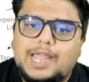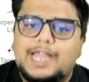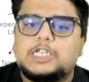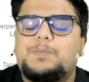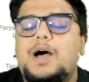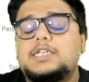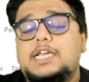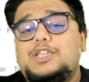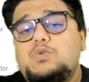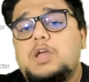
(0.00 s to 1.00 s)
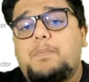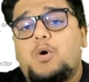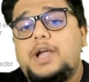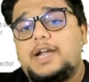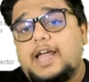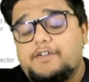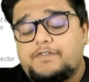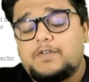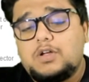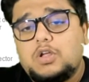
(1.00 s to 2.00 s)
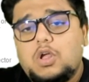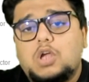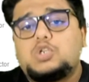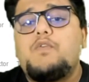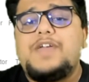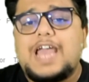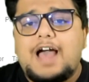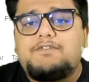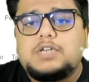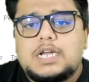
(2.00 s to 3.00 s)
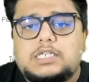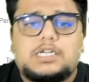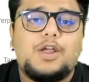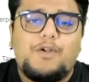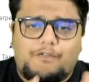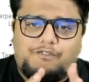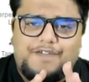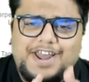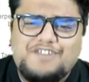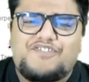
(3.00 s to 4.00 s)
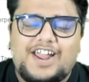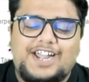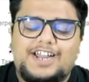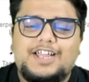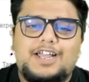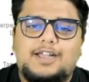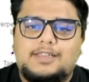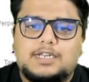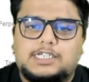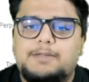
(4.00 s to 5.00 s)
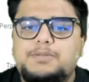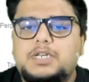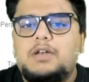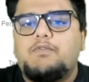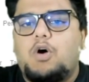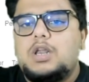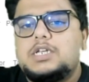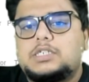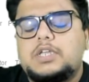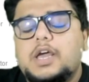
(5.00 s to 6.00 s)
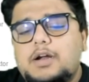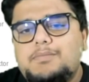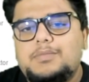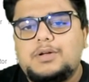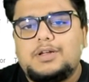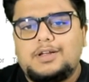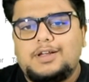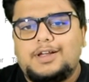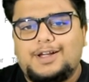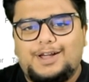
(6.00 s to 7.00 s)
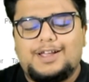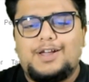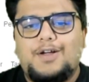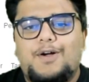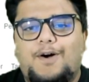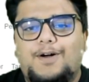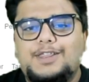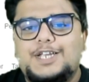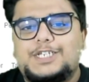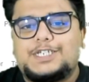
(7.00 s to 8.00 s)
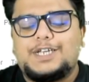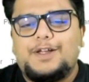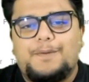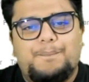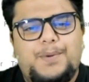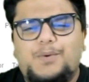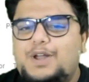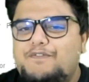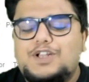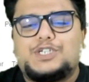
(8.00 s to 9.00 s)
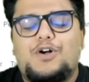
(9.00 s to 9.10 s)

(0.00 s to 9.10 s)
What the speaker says: is passing through the point F. So we have just verified the Simpson-Wallace theorem on this beautiful